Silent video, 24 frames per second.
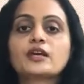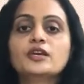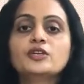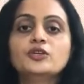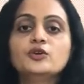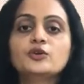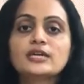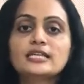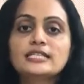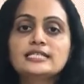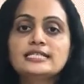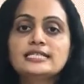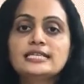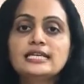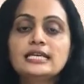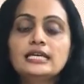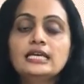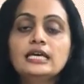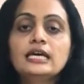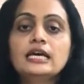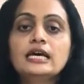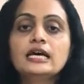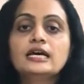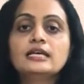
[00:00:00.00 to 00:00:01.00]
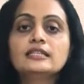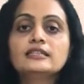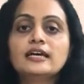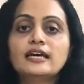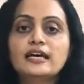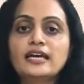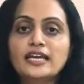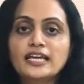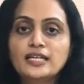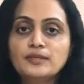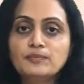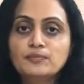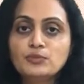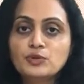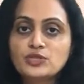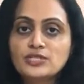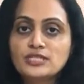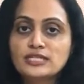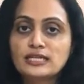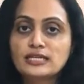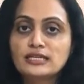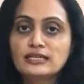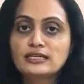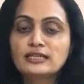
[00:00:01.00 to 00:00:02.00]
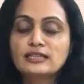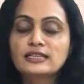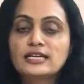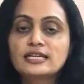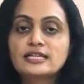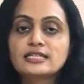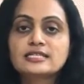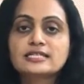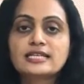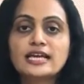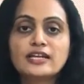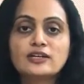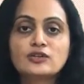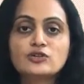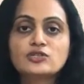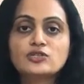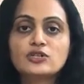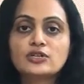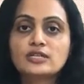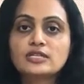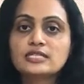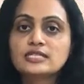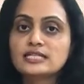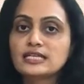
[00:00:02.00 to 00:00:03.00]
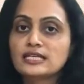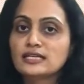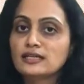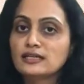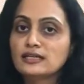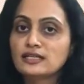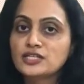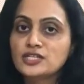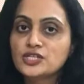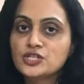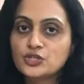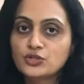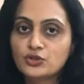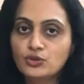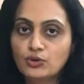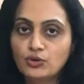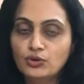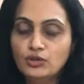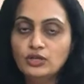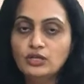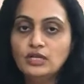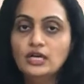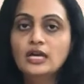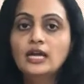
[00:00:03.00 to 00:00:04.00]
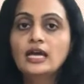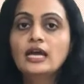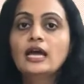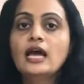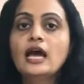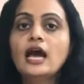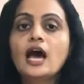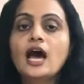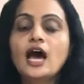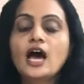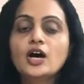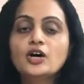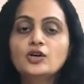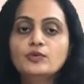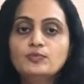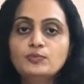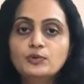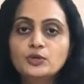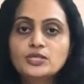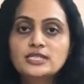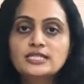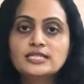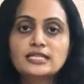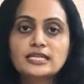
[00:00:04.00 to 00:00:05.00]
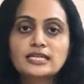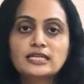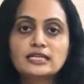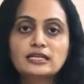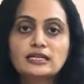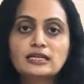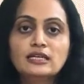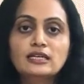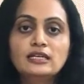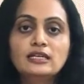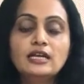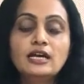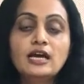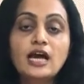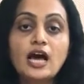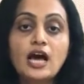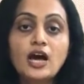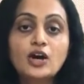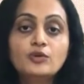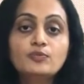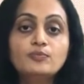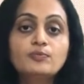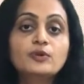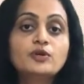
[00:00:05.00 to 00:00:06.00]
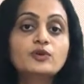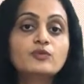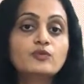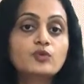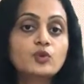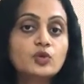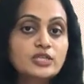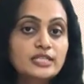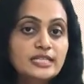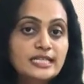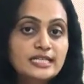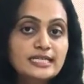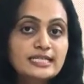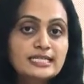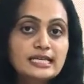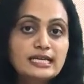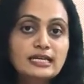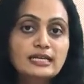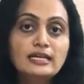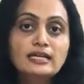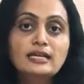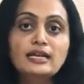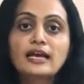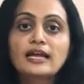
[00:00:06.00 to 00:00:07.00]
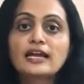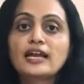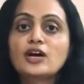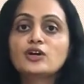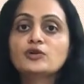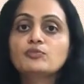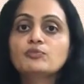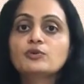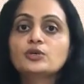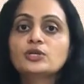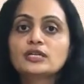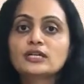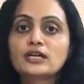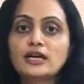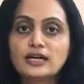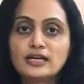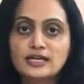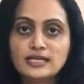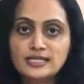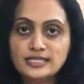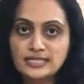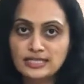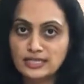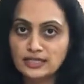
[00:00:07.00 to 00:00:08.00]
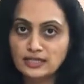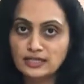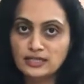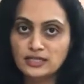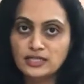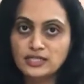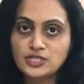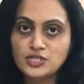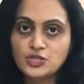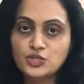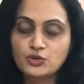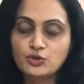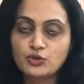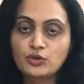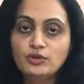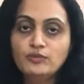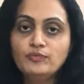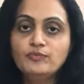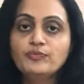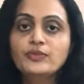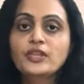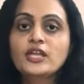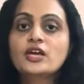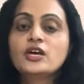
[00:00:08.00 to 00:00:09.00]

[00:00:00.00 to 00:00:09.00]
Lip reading: You can see the input signal, that is sinusoidal signal, is shown. Output signal, output voltage signal, and output current signal is shown.